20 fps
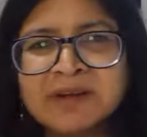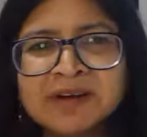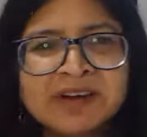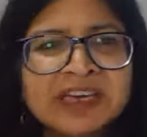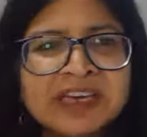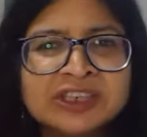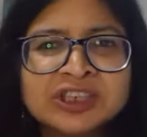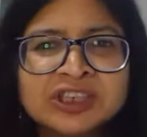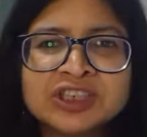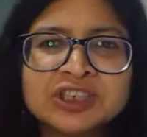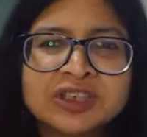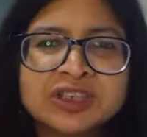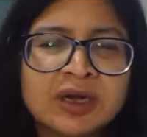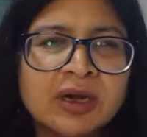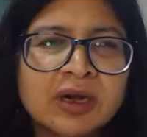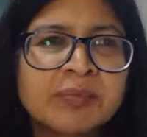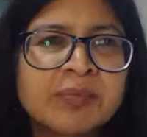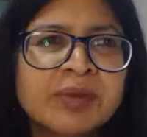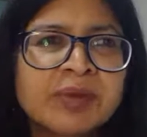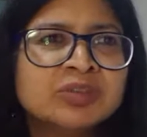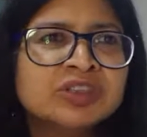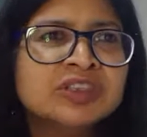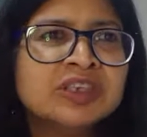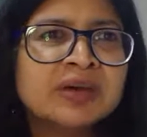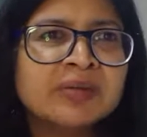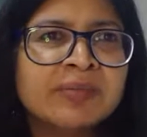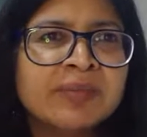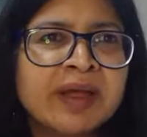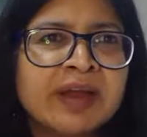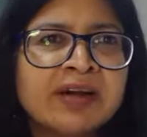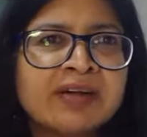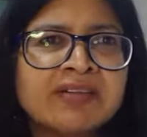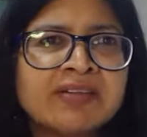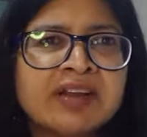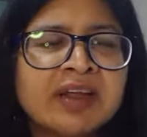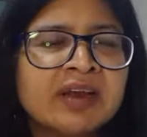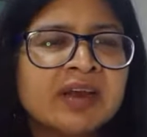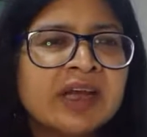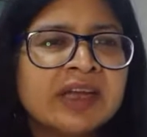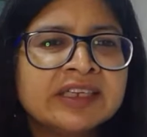reach a museum and
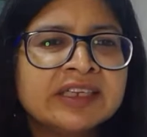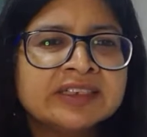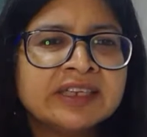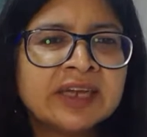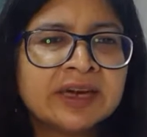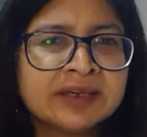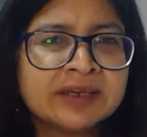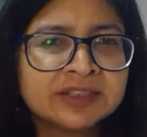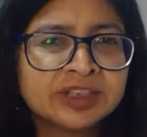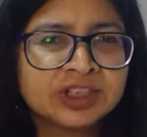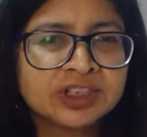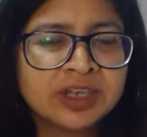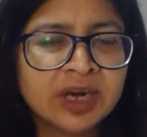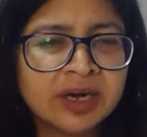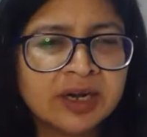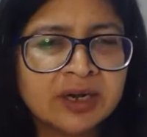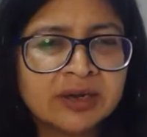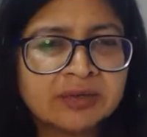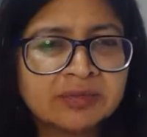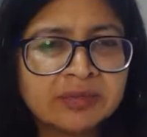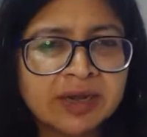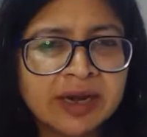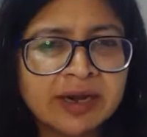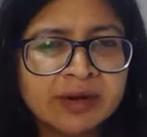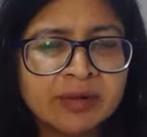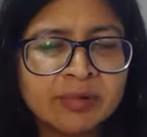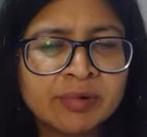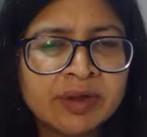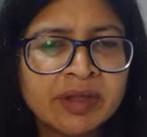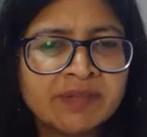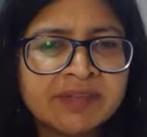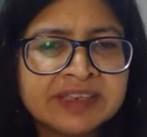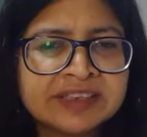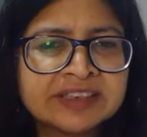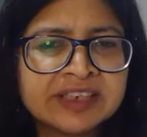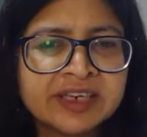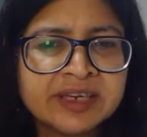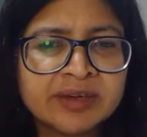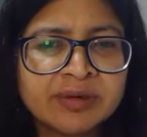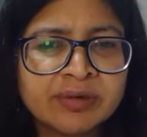realize that it's shut, and you could have
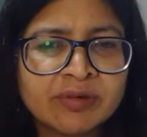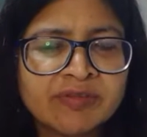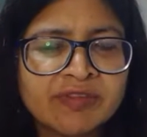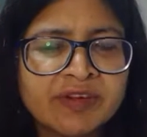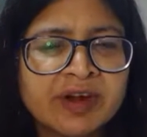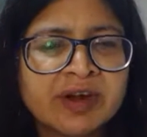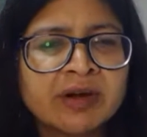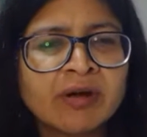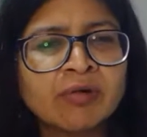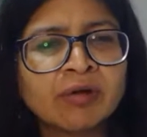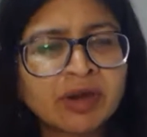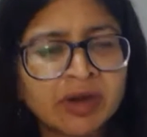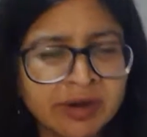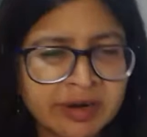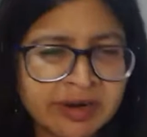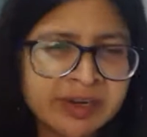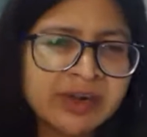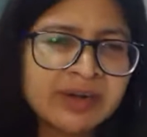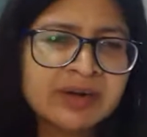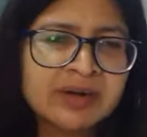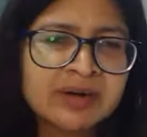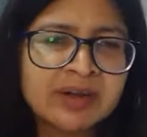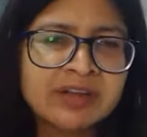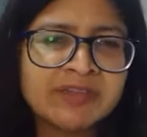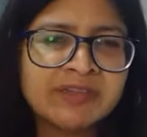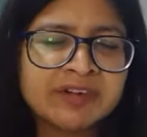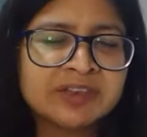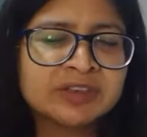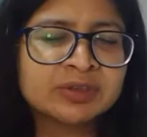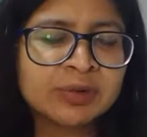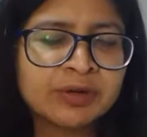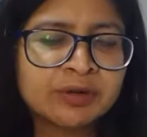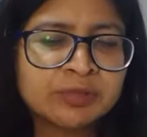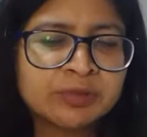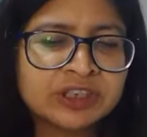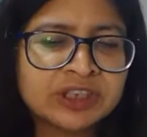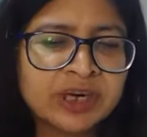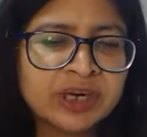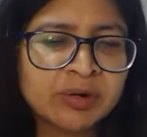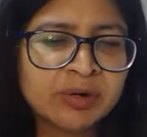easily figured out earlier if it is going to
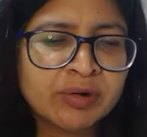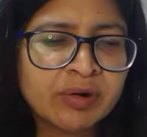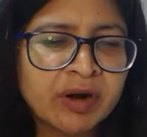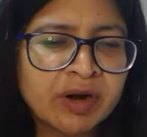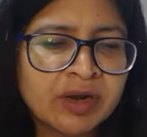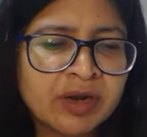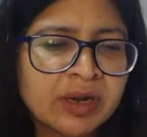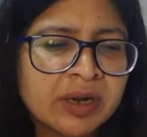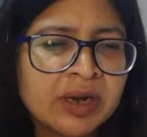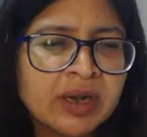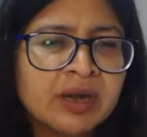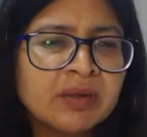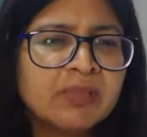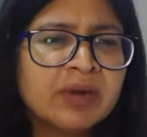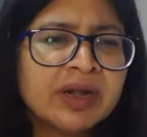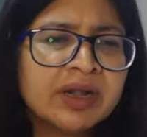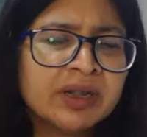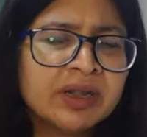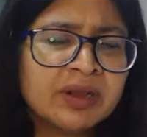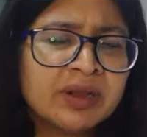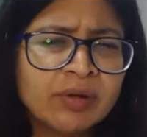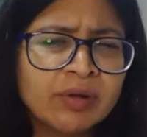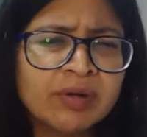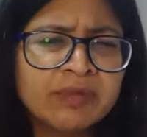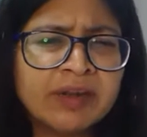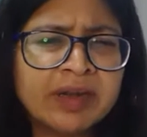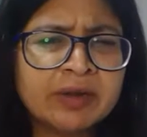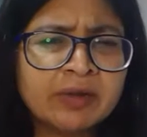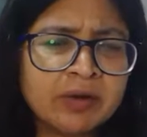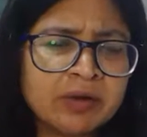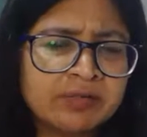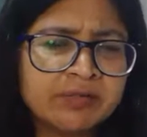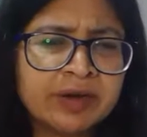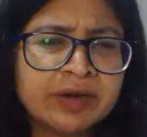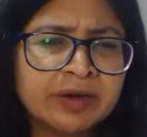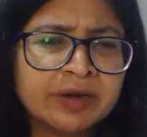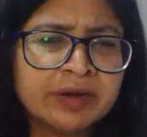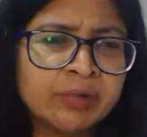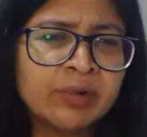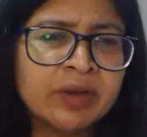be shut or not. But when
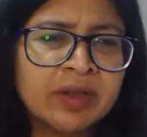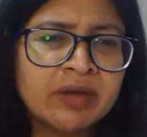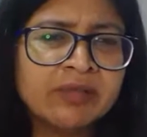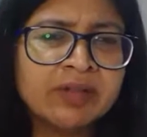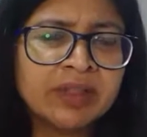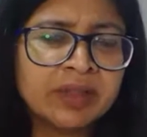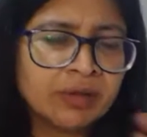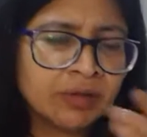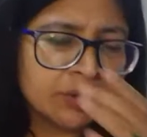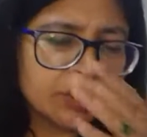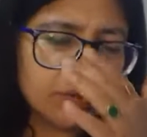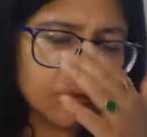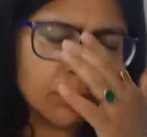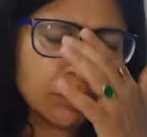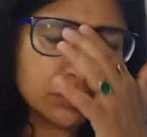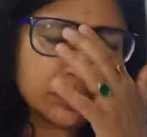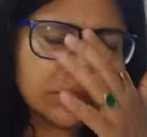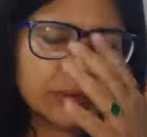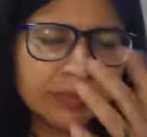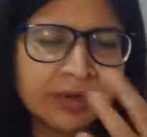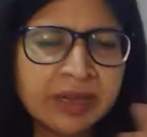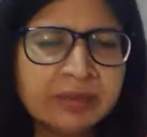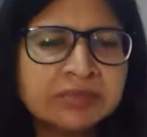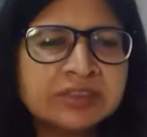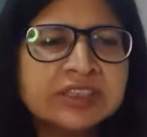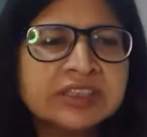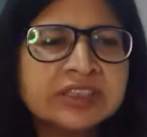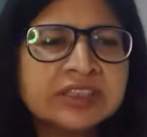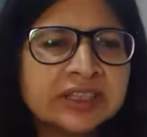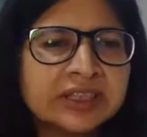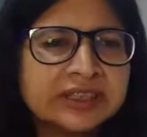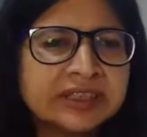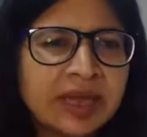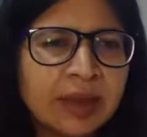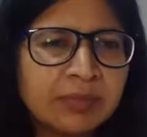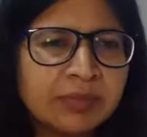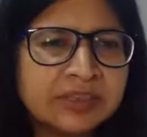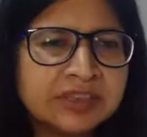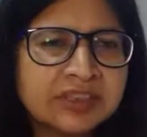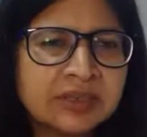you're doing everything on the go, sometimes these things
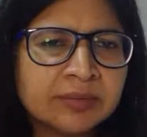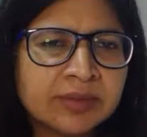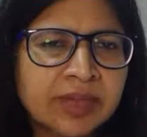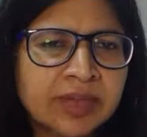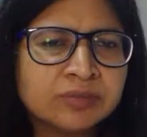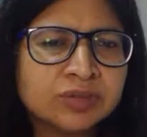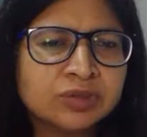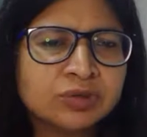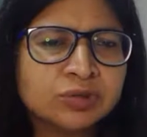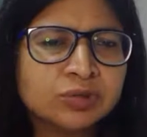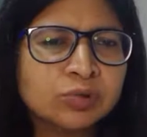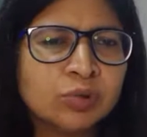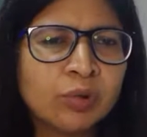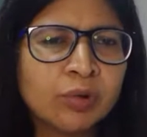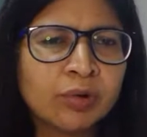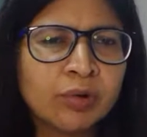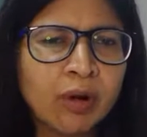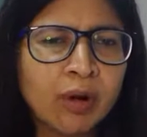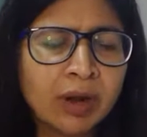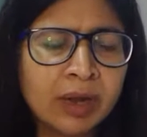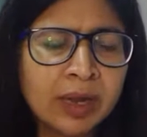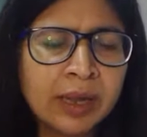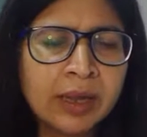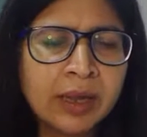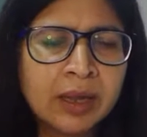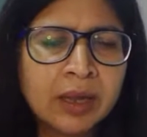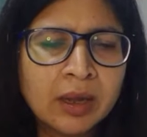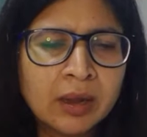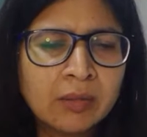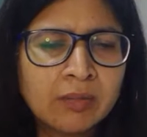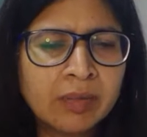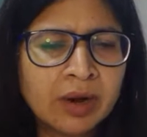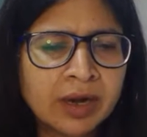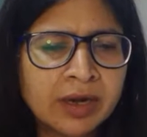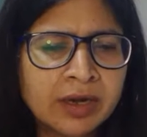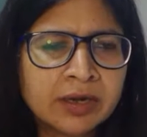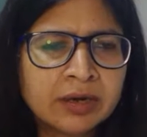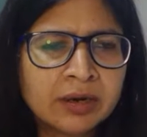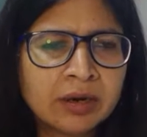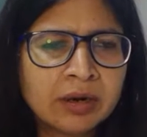happen, sometimes you do go wrong.
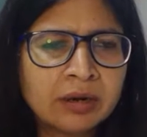But